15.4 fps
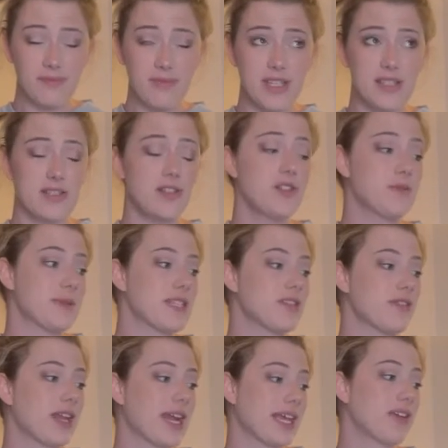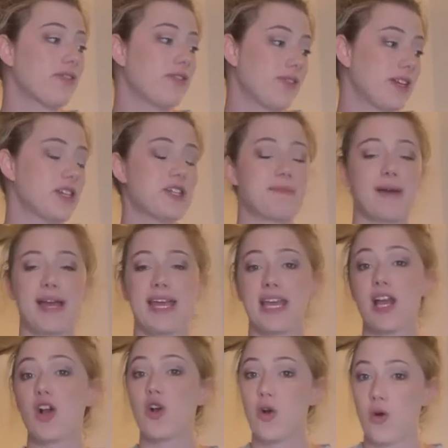so that I can finish my
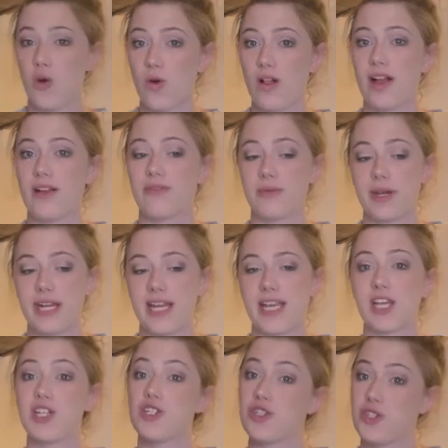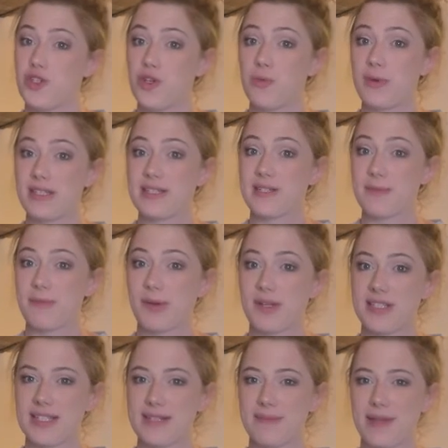goal of reading 2 business
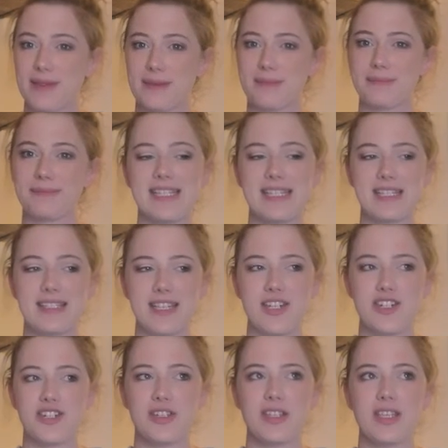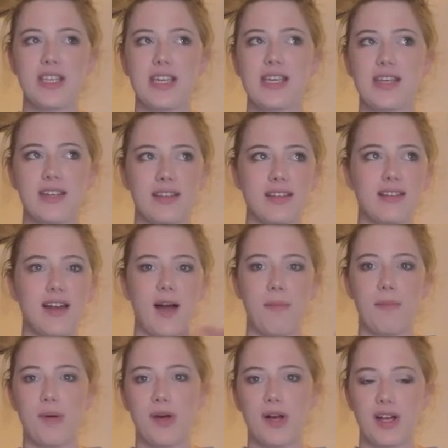books this month. It's essentially a
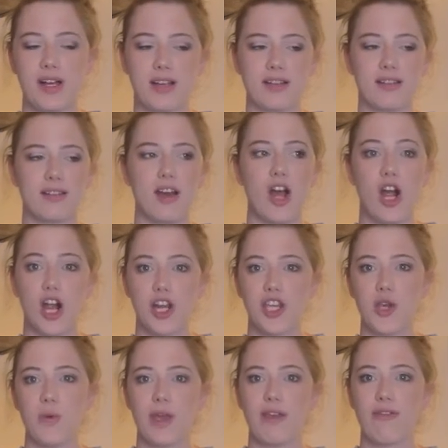book arguing